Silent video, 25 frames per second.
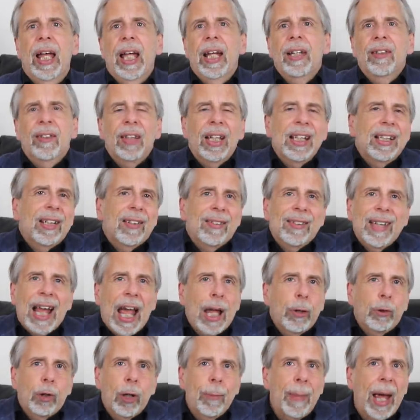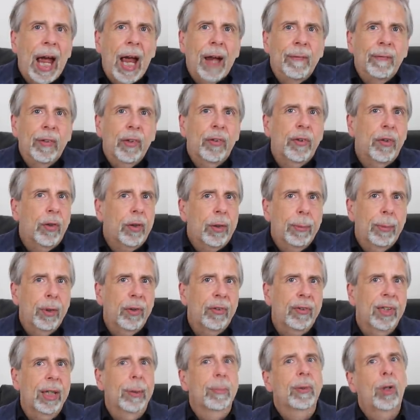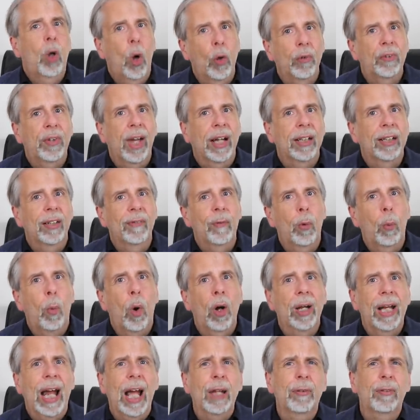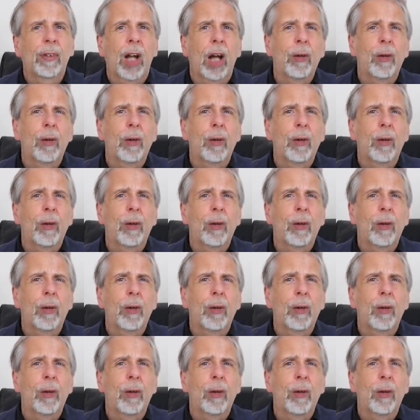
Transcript: Indeed, it's now come out that Zuckerberg's team contacted the White House